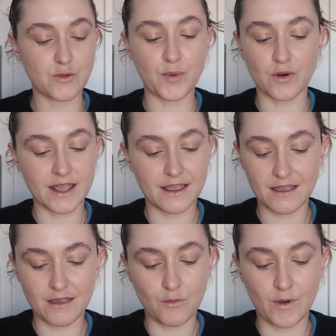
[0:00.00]
you. But like
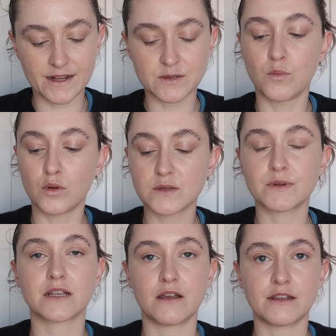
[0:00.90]
when it's
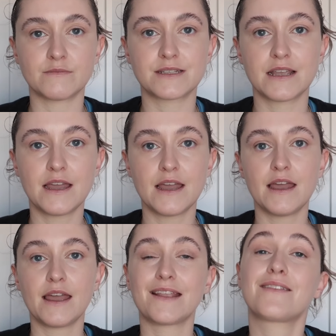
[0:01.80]
multiple times,
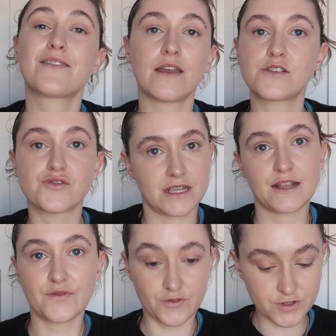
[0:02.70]
it's it just
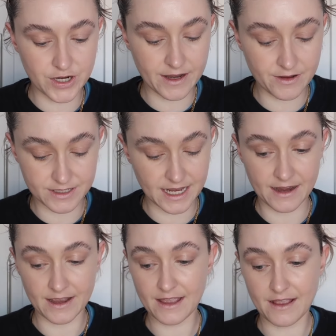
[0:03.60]
gets frustrating because then
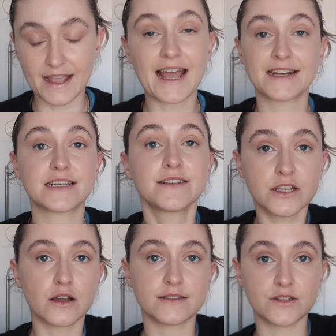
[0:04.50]
like I can't
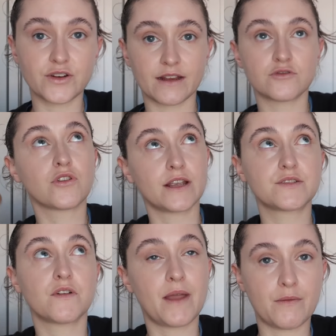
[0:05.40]
actually concentrate on trying
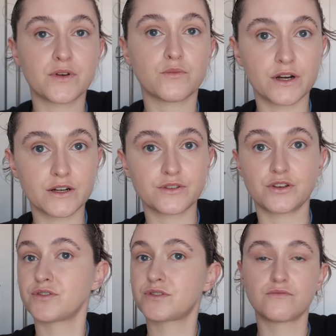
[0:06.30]
to remember the word because
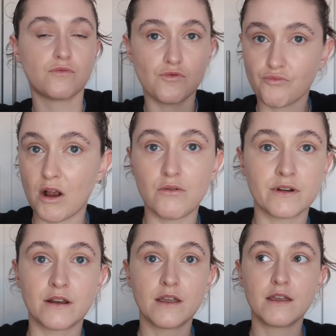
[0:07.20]
you're just
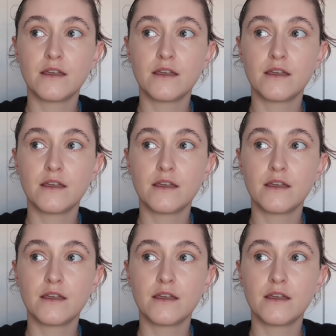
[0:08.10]
throwing